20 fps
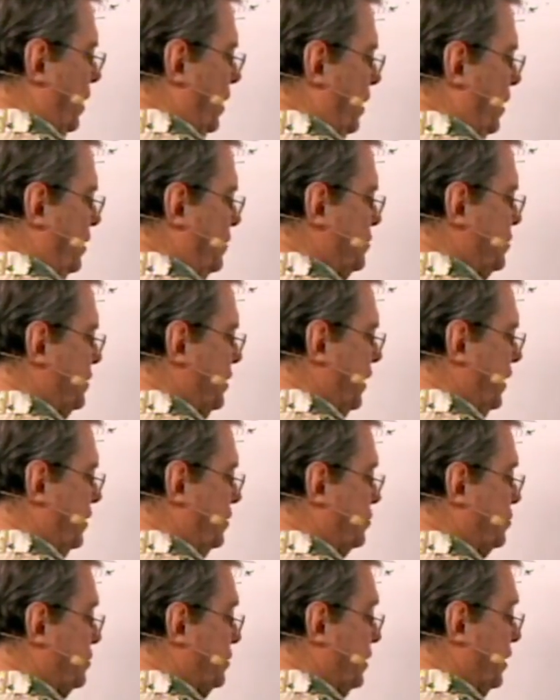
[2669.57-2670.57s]

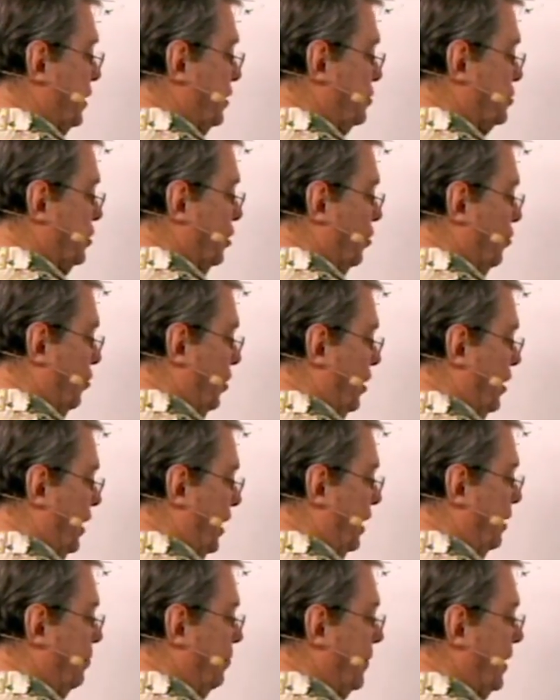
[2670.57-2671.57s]
E-C-H-T-H-R-A.
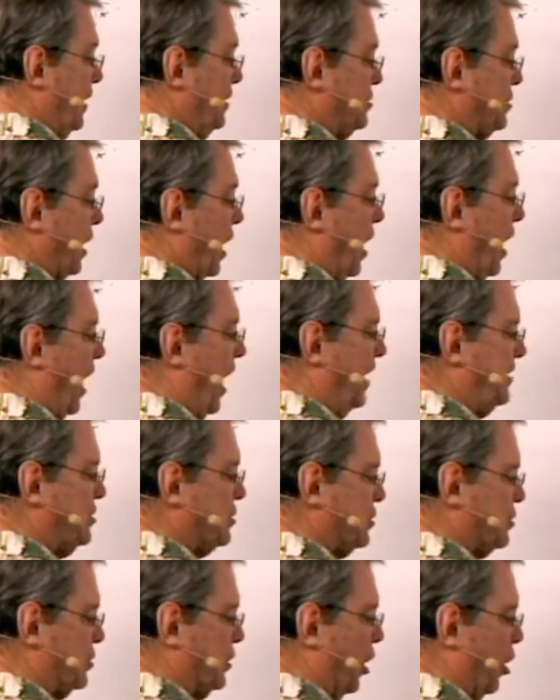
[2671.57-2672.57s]
It means
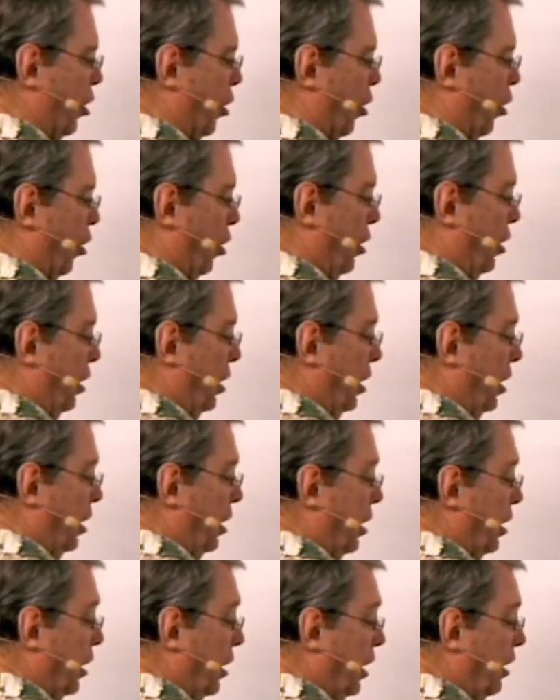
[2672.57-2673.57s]
hostile.
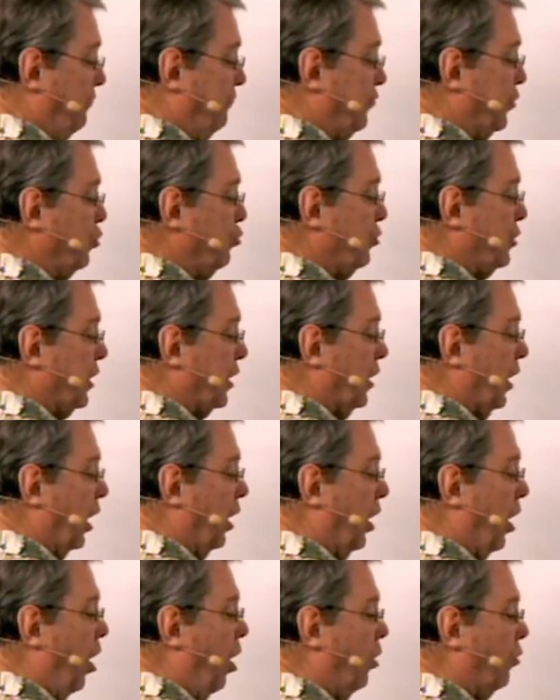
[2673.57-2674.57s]
If you get
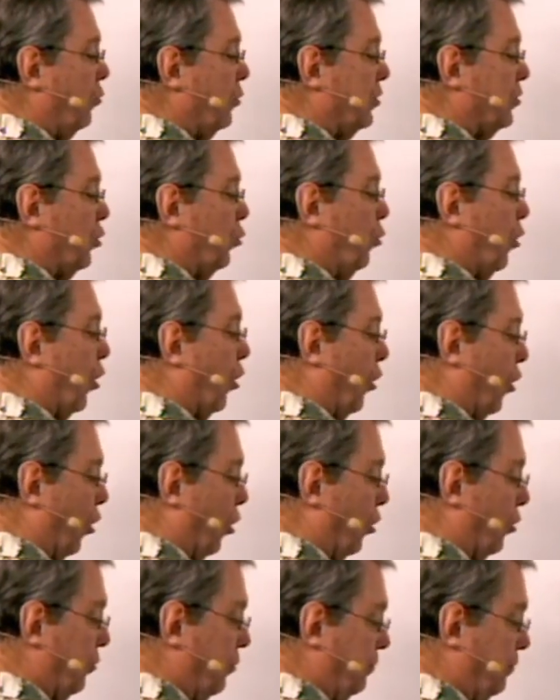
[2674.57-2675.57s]
along with the
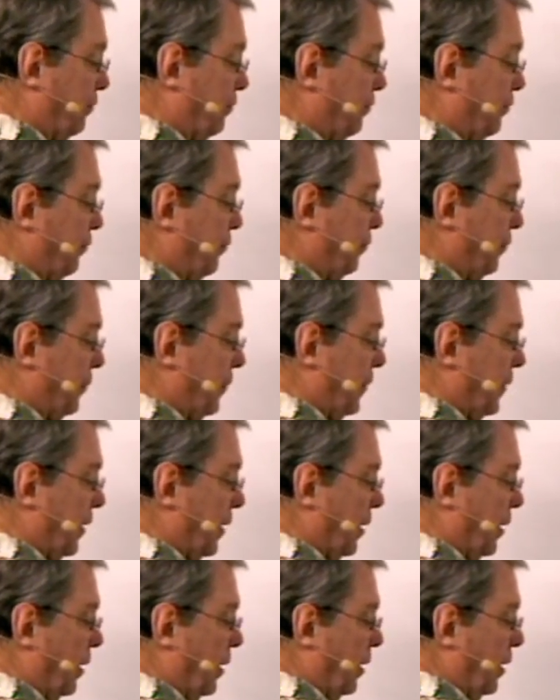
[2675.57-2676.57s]
world,
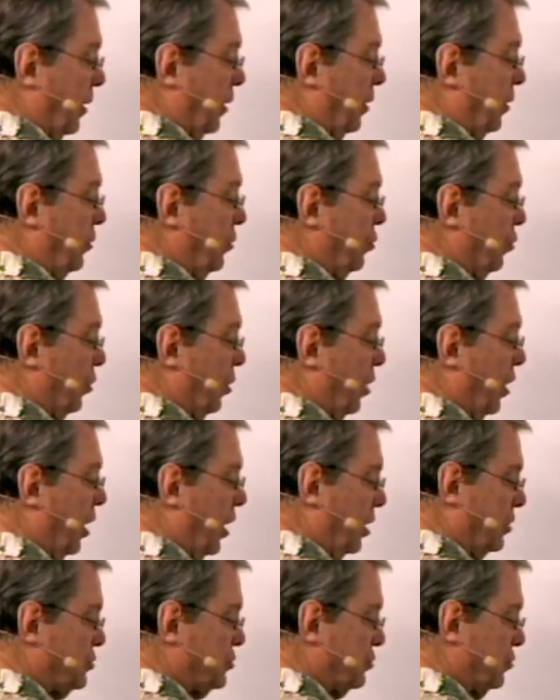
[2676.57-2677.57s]
you are
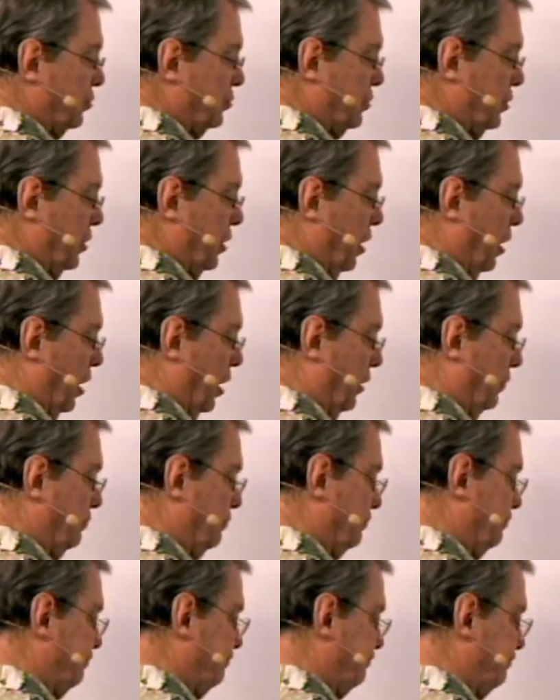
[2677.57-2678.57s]
hostile to God.
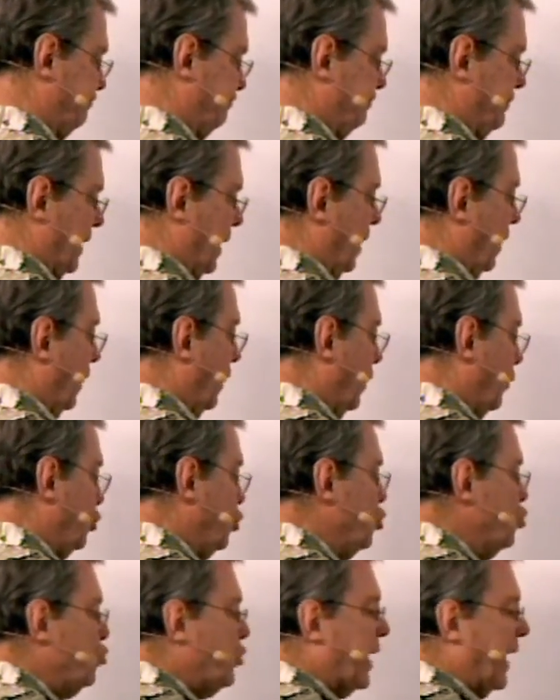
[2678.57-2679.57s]

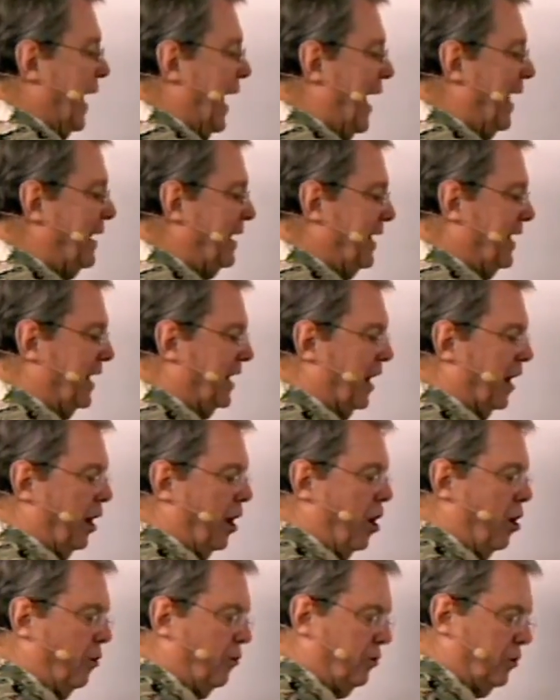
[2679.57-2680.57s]
You can't get
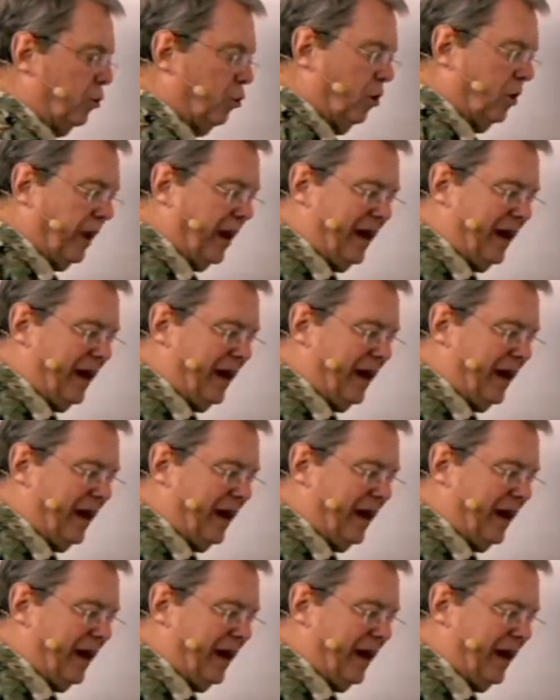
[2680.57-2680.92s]
along with the world.